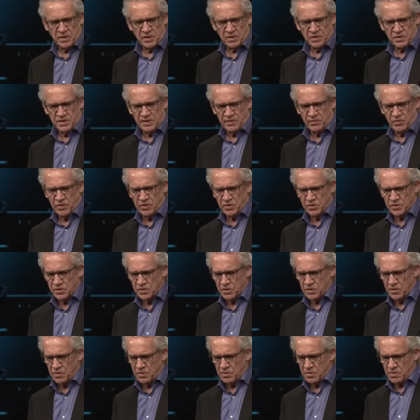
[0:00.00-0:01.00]
several years
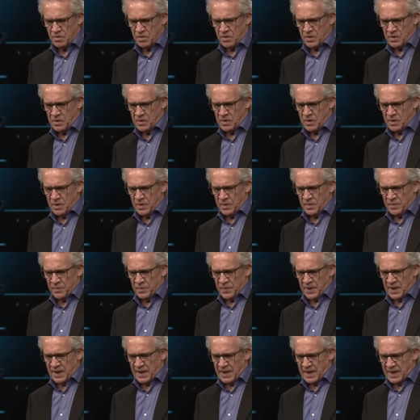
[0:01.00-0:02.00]
ago,
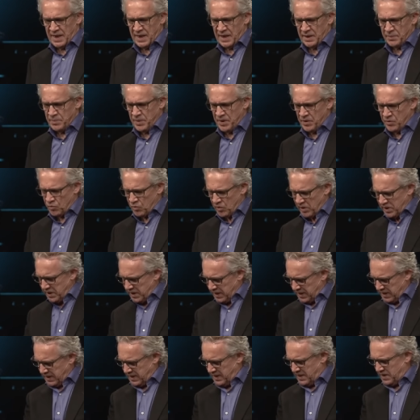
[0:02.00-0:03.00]
and I had been
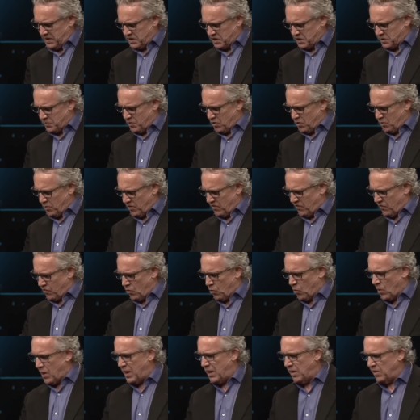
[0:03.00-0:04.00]
running an experiment for a
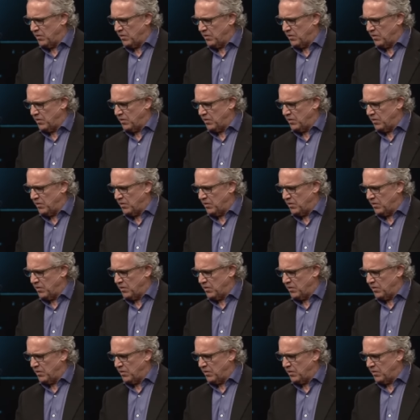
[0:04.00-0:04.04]
while